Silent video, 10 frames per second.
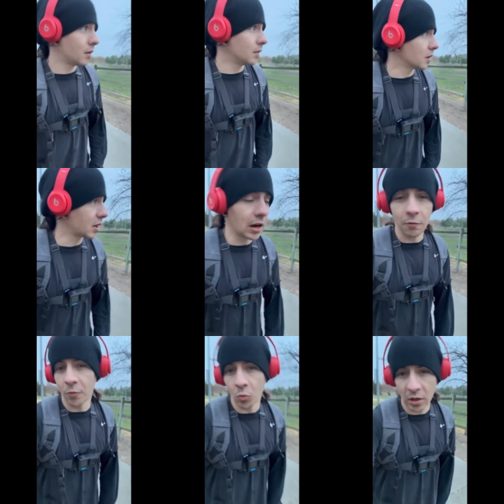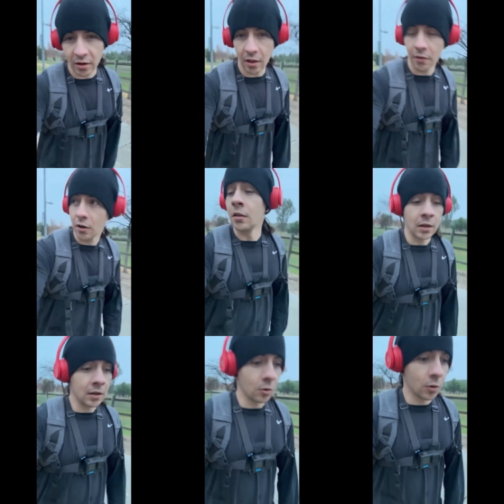and looking out for one another
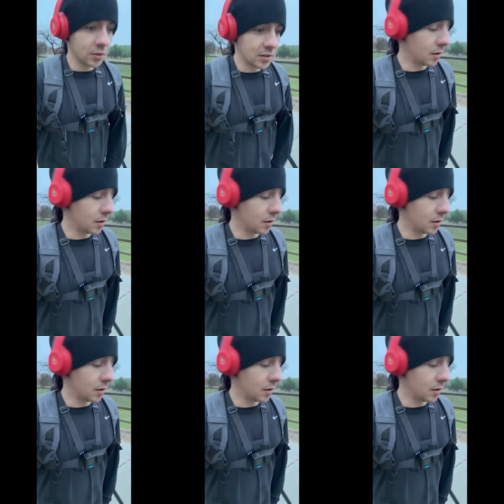in order to